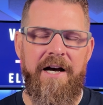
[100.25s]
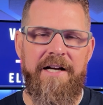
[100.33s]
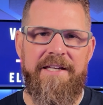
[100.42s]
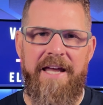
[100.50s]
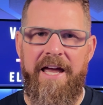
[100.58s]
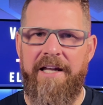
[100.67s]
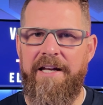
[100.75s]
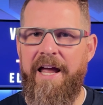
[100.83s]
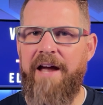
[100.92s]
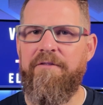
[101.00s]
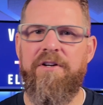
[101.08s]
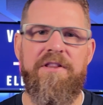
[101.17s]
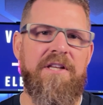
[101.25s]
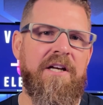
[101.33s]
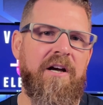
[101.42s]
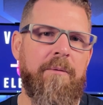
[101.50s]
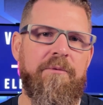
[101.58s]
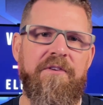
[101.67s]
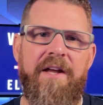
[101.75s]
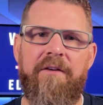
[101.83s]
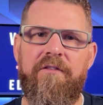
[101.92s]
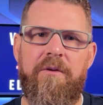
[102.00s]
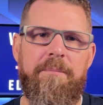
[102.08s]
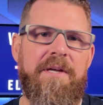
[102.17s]
Again, everything comes
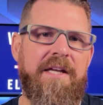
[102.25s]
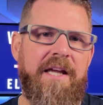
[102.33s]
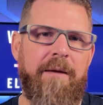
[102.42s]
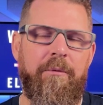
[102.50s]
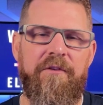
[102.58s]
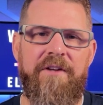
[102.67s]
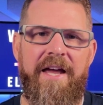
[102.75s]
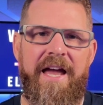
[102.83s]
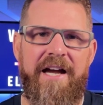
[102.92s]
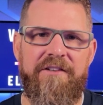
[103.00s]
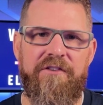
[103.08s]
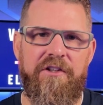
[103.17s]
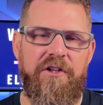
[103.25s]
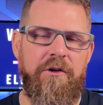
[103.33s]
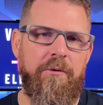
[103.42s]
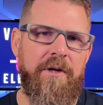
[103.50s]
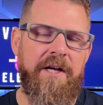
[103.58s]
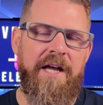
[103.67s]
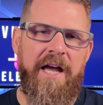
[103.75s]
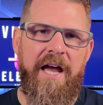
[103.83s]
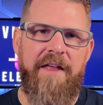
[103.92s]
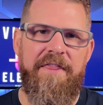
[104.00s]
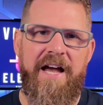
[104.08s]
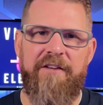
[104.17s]
down to being able to execute,
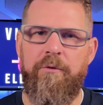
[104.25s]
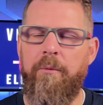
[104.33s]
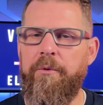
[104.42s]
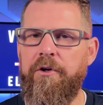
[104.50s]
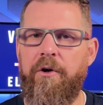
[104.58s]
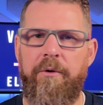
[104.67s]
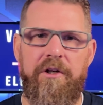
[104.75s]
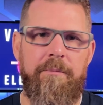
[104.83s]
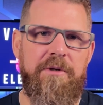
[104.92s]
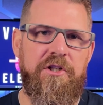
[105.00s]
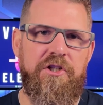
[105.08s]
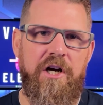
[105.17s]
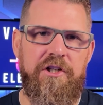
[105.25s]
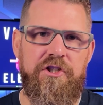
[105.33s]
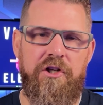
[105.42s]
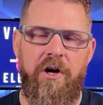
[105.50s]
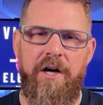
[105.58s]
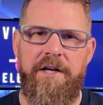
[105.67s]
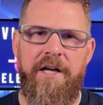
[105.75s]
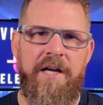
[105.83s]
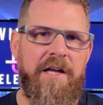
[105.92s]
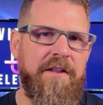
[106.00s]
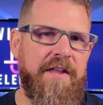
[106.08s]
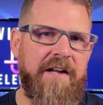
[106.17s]
and that's what we're going to be judged on.
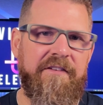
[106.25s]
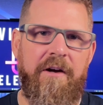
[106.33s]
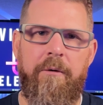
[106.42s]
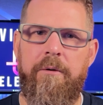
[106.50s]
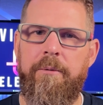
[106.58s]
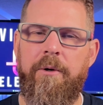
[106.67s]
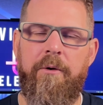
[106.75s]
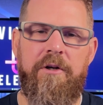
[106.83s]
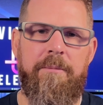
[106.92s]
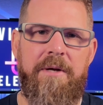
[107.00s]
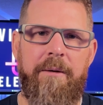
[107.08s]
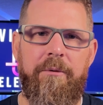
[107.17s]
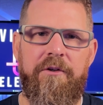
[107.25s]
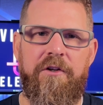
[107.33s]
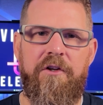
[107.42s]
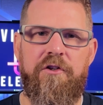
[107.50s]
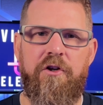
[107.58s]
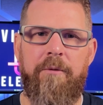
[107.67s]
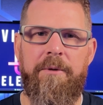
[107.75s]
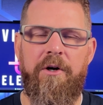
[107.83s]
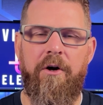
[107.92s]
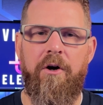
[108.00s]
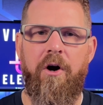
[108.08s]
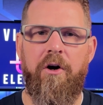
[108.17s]
That's how we're going to be able to determine
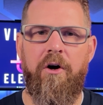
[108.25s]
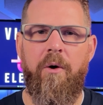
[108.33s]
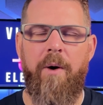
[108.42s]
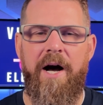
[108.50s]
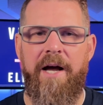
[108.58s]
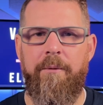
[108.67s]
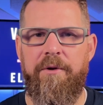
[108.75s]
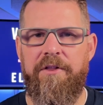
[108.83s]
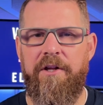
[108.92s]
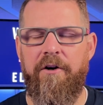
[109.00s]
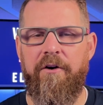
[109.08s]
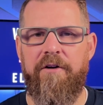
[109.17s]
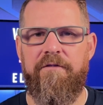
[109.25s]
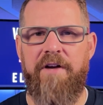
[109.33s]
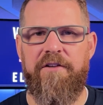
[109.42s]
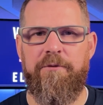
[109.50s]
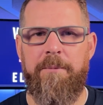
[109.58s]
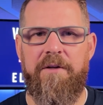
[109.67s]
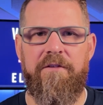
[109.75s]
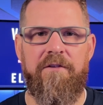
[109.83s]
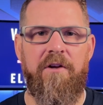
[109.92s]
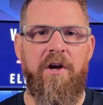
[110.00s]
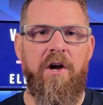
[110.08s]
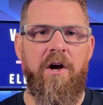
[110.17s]
our ROI within our investments